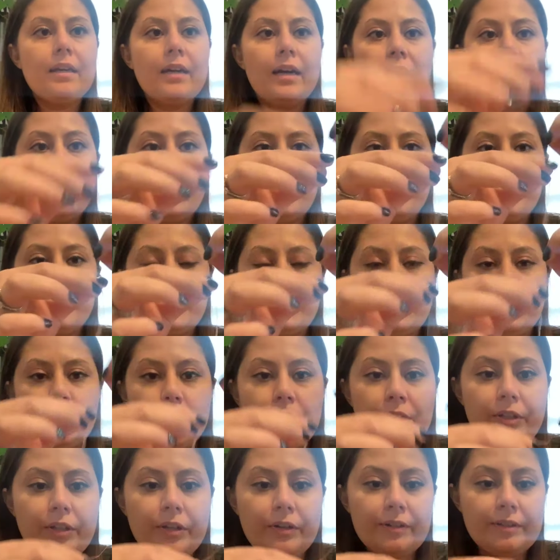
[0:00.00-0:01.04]
And you
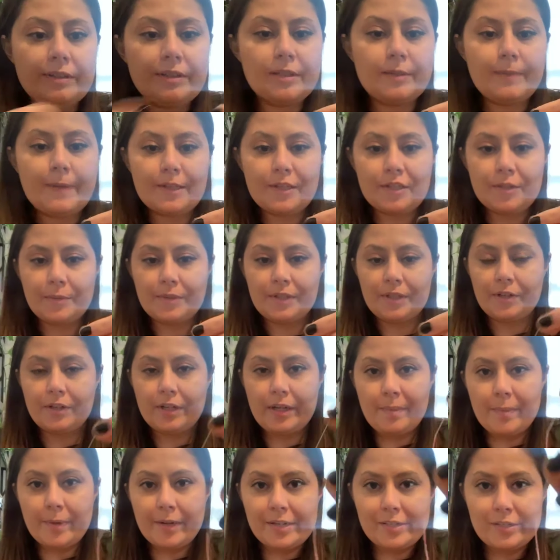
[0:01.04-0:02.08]
will notice, especially with the
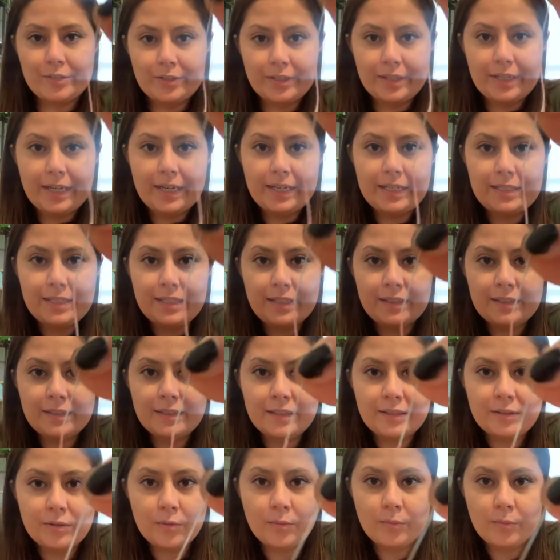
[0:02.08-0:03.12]
cranberries, you can kind of see this is a